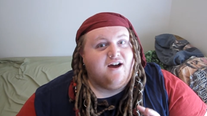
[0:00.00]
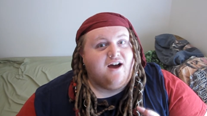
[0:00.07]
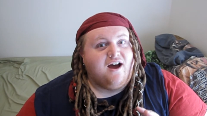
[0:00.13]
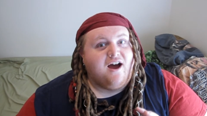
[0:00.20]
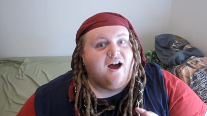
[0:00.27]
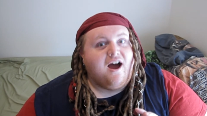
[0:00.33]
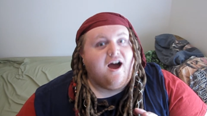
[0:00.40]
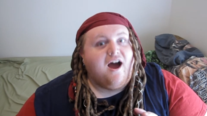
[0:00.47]

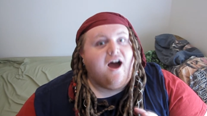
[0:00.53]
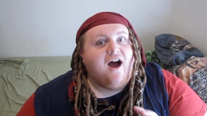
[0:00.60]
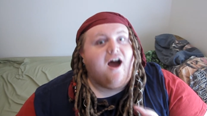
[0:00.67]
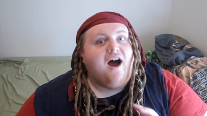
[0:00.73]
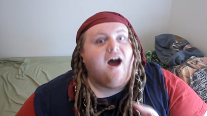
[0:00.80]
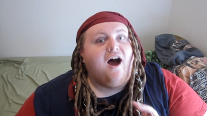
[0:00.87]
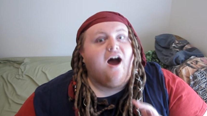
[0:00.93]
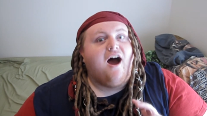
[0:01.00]

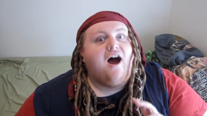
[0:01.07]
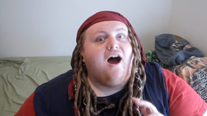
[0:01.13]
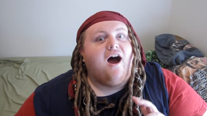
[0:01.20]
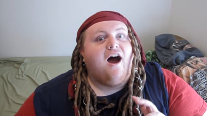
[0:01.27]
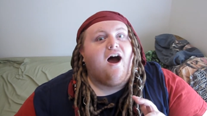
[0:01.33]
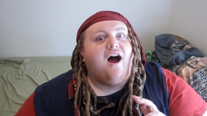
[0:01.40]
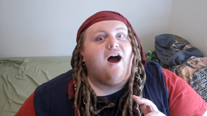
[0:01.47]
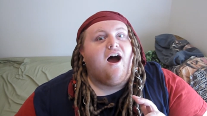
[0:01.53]

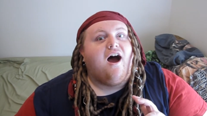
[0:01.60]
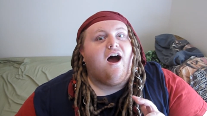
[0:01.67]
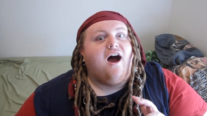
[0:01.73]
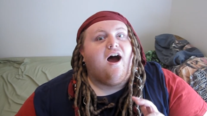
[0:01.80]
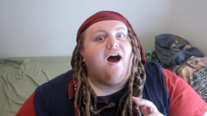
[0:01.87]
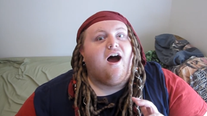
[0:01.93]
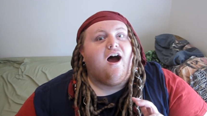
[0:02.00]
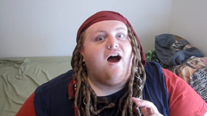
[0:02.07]

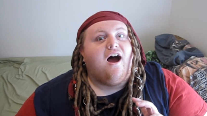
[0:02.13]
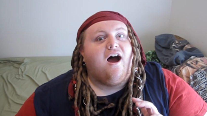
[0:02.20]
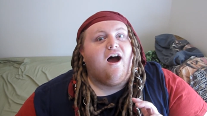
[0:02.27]
(no one is talking)